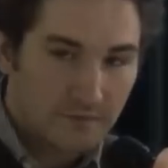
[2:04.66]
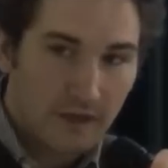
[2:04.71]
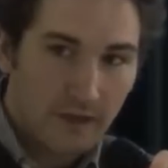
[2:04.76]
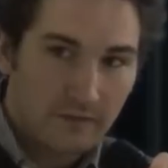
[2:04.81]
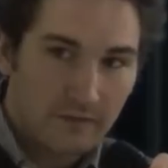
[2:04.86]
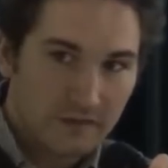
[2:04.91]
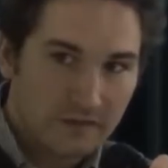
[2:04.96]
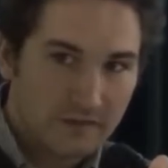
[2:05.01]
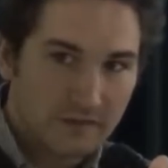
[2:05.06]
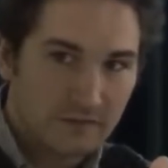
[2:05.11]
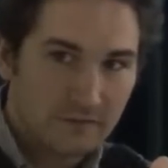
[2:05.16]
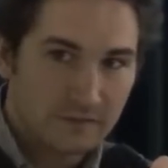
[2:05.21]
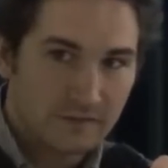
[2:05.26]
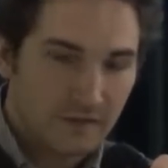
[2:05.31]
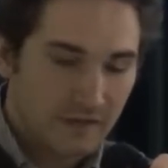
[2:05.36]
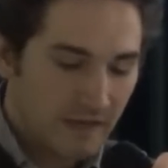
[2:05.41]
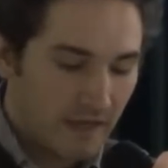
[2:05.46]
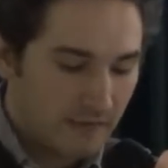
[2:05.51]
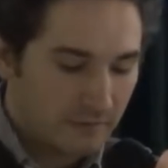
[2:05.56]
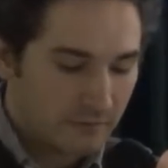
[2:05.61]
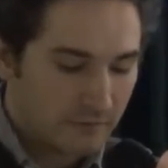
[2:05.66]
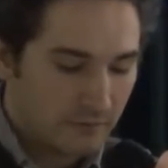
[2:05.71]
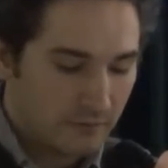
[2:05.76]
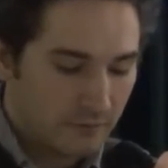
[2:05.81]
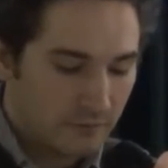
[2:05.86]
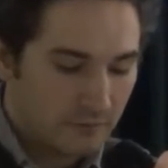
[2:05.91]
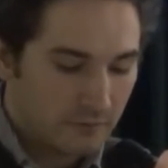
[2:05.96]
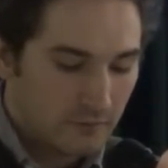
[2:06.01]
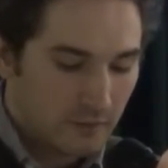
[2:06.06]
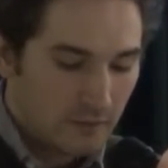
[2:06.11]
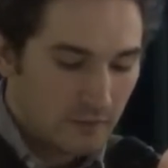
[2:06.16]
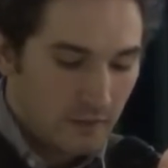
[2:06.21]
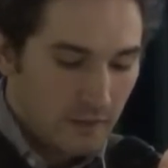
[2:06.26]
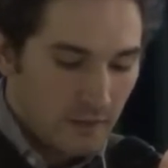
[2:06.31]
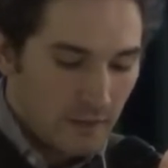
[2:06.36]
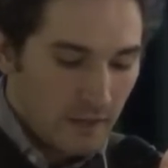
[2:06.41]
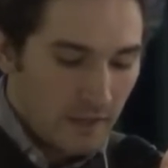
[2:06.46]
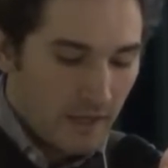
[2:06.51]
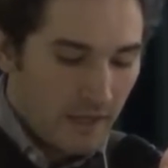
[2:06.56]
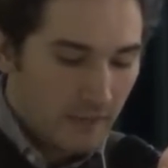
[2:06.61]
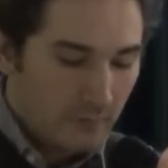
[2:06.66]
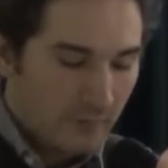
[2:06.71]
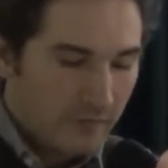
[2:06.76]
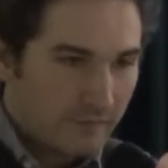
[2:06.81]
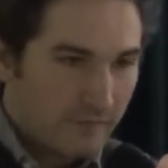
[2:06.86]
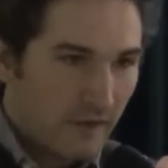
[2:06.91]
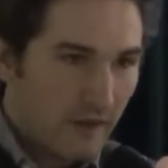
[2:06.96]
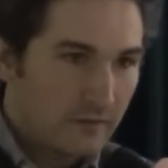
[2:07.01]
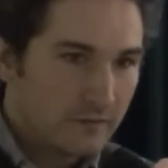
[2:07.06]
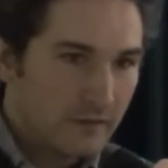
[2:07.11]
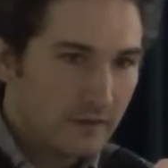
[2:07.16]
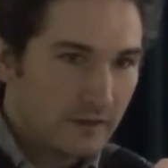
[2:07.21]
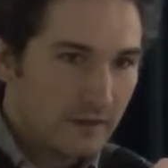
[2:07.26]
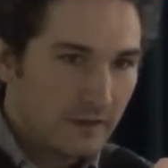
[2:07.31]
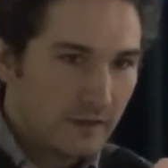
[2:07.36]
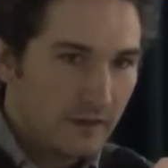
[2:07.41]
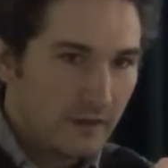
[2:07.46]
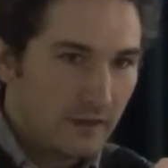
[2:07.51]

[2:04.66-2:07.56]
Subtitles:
of tough issues to get through, and we found that